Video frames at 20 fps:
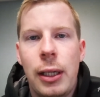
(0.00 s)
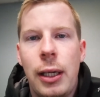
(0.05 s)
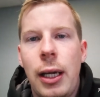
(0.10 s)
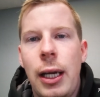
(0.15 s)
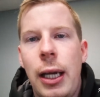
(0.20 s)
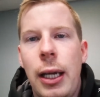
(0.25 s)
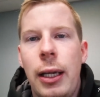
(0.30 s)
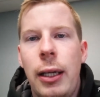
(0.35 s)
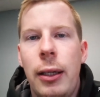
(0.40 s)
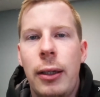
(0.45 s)

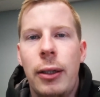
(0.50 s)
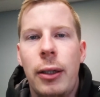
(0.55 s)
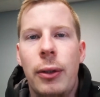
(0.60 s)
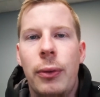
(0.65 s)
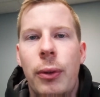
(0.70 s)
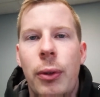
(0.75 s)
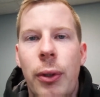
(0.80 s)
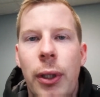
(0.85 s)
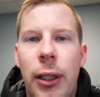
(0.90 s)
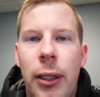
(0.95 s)
And
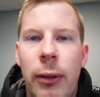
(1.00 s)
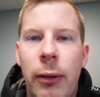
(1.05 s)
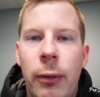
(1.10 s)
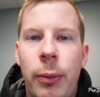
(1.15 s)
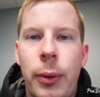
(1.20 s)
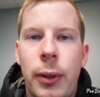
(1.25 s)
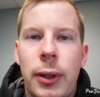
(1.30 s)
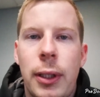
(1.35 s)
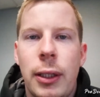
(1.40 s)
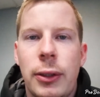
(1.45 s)
what do I come up
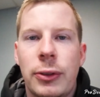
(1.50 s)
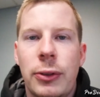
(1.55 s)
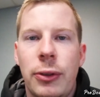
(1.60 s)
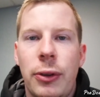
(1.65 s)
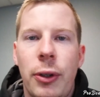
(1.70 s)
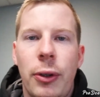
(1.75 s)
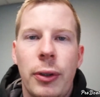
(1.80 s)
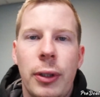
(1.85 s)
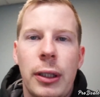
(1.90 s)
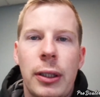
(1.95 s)
with? That's
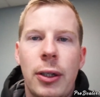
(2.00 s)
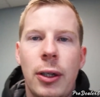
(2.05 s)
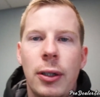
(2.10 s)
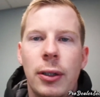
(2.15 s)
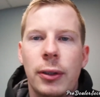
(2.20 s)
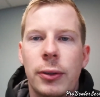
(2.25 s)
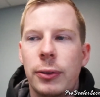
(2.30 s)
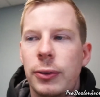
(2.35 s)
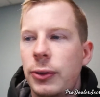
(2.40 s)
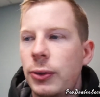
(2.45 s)
30
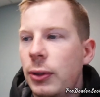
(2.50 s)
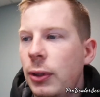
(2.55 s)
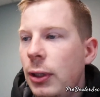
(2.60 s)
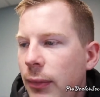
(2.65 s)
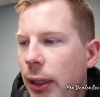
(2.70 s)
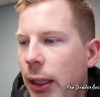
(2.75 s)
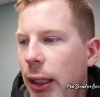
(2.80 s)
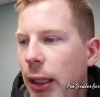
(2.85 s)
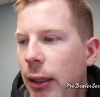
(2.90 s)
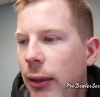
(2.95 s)
cars.
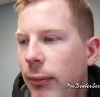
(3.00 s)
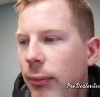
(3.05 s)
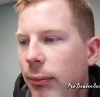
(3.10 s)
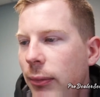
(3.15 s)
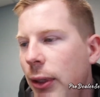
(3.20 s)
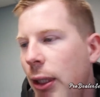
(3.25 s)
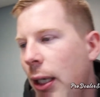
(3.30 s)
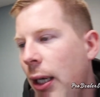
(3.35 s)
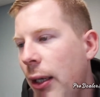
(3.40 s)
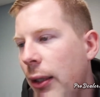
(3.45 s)
And
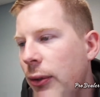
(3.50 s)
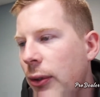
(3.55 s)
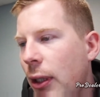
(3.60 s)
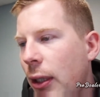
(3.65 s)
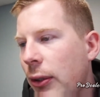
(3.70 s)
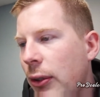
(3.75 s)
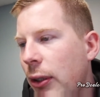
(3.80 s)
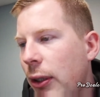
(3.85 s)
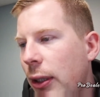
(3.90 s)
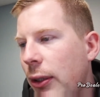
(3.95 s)
I'll
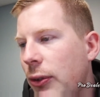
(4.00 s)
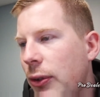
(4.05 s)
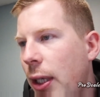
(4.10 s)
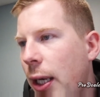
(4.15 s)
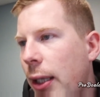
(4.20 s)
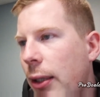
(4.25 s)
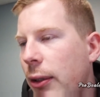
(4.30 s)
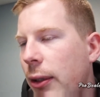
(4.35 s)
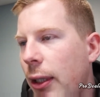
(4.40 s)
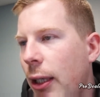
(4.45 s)
tell you
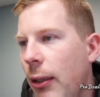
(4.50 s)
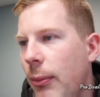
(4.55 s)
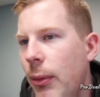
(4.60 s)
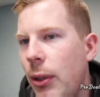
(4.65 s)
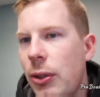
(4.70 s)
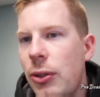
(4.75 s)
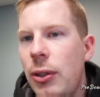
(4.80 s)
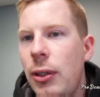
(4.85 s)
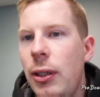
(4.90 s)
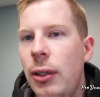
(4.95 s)
exactly how
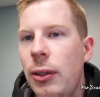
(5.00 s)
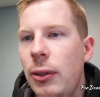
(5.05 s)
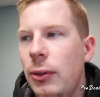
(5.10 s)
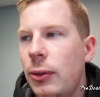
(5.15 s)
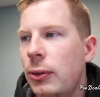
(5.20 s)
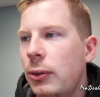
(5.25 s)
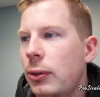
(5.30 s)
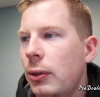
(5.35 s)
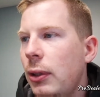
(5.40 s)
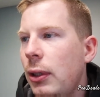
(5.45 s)
much it
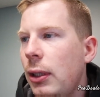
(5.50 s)
is.